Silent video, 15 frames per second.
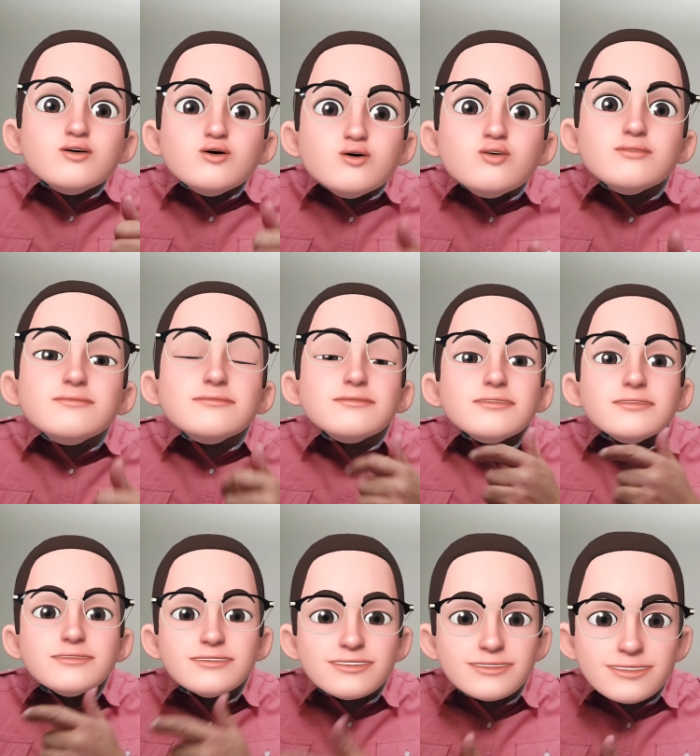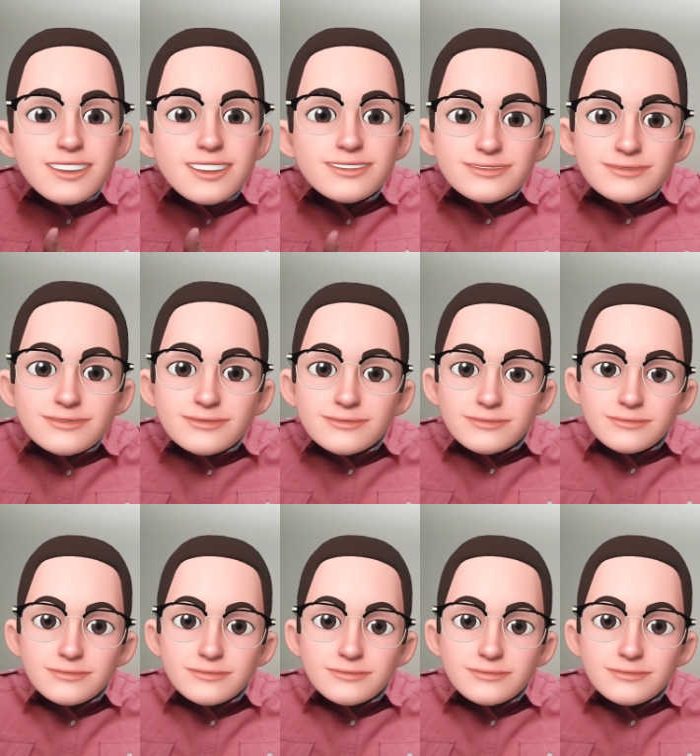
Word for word: of the night,